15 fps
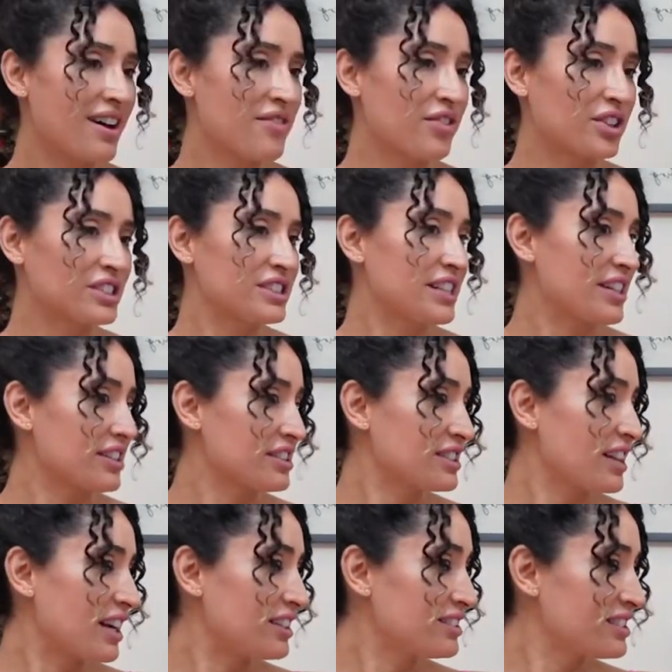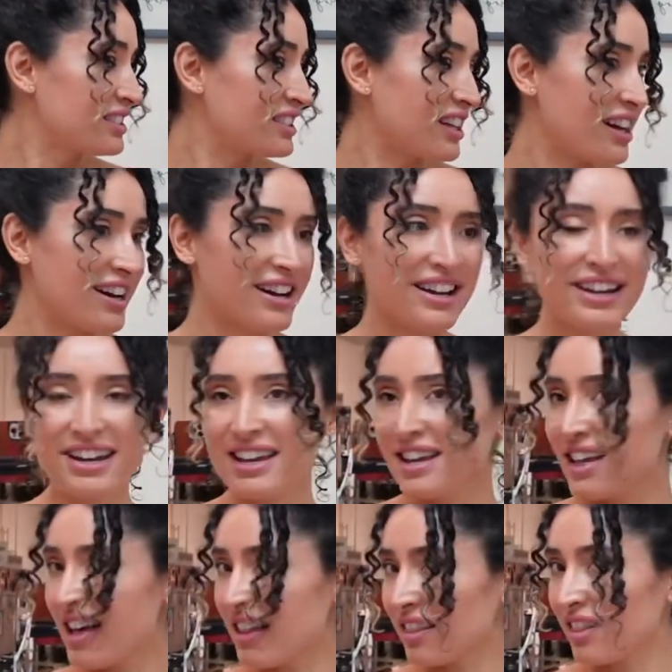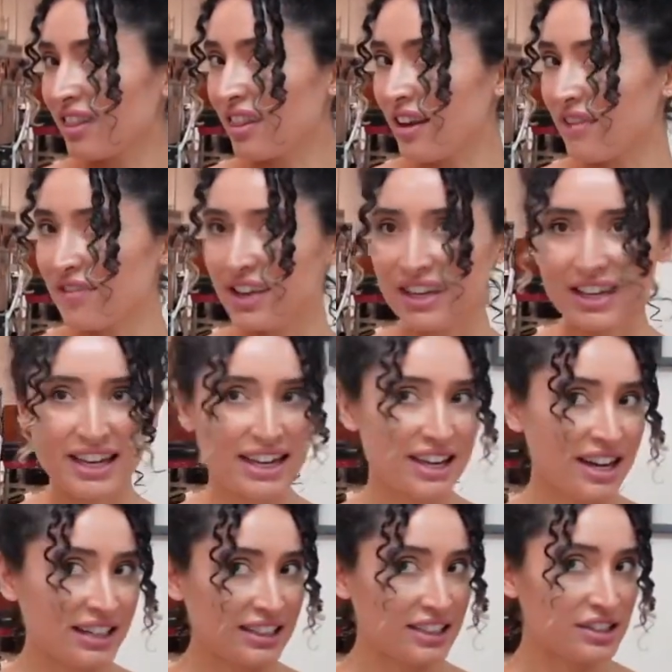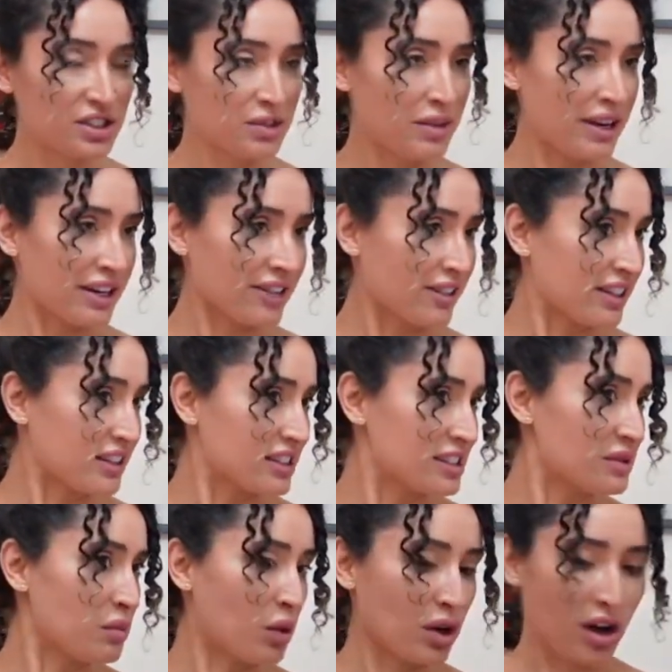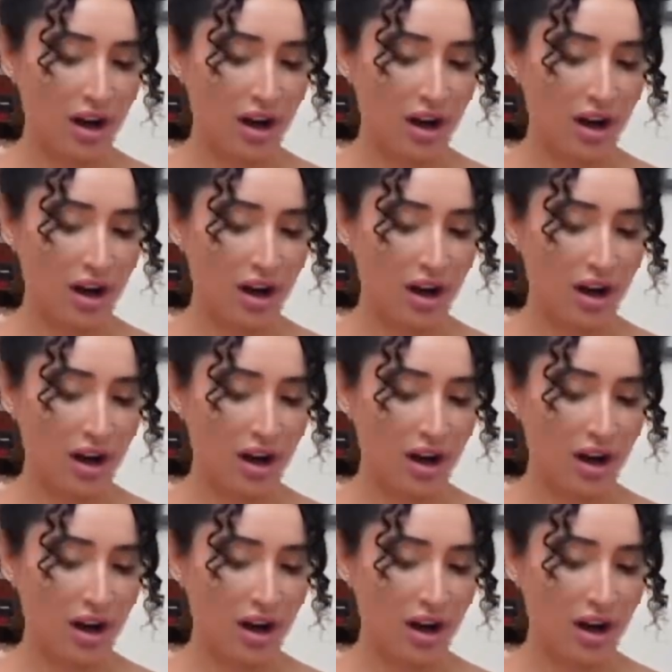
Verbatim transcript: First hairstyle done. Loving it. I need to do my hair like this more